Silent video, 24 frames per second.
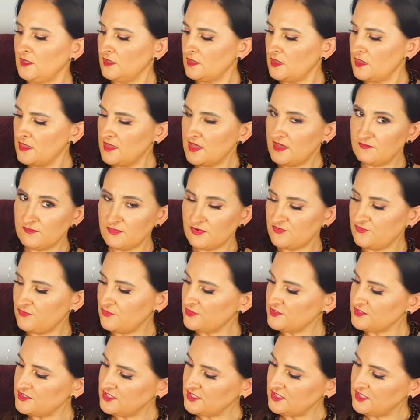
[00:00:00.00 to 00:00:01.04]
Number
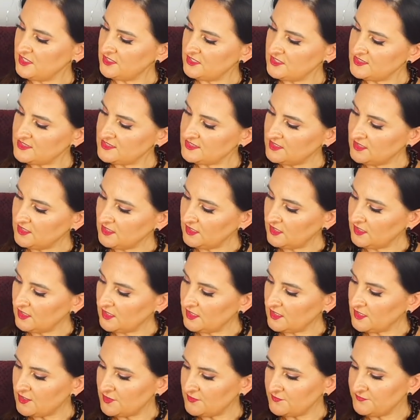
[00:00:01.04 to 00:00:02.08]
14 is
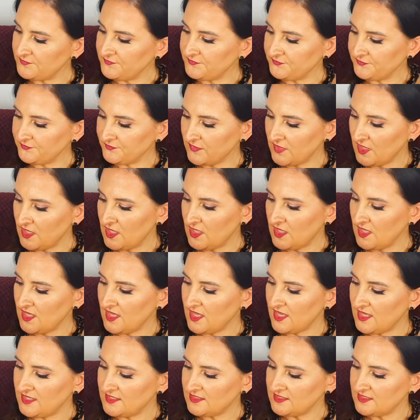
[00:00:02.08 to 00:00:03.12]
here,
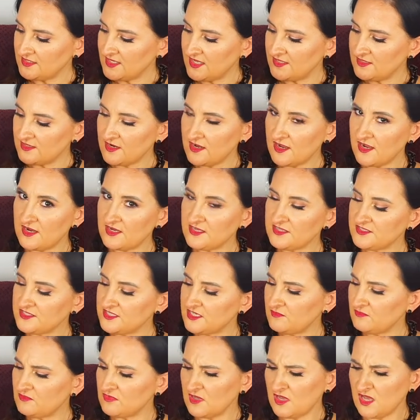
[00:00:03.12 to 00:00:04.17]
and another heart
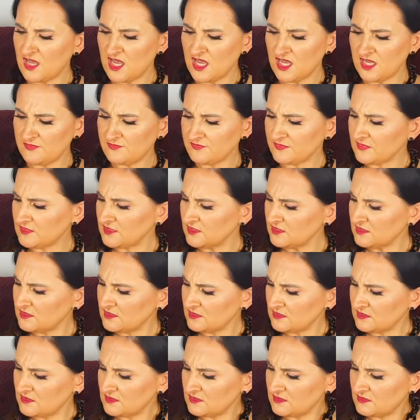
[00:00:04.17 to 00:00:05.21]
shape,
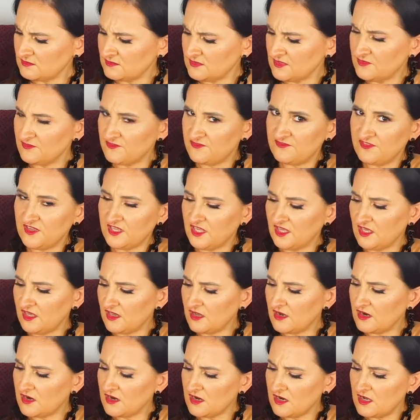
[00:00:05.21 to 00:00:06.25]
my finger,
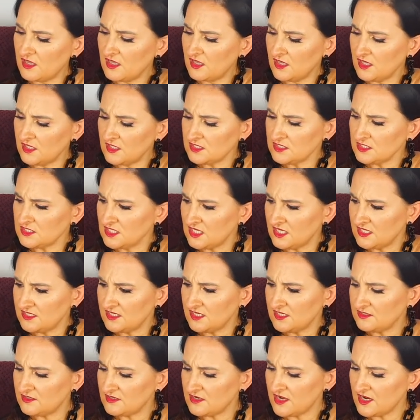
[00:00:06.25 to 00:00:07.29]

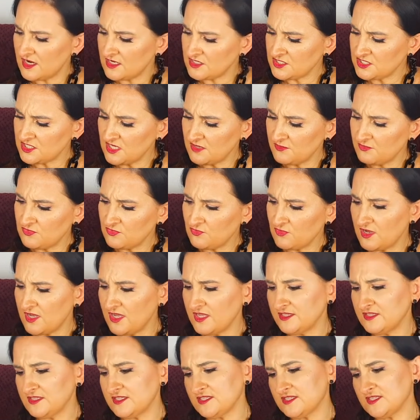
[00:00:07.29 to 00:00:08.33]
another heart shaped
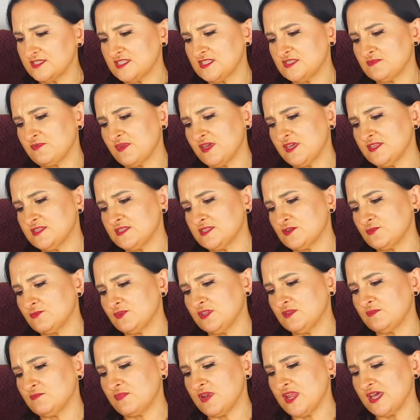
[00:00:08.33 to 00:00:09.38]
one. This is Space
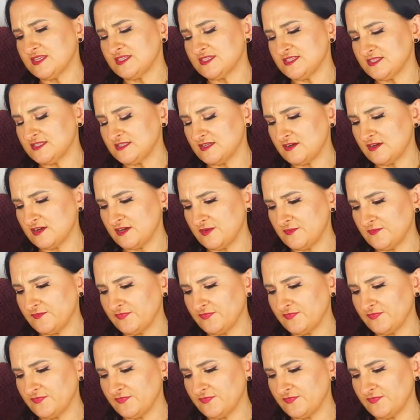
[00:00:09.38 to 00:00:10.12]
Queen Blaster,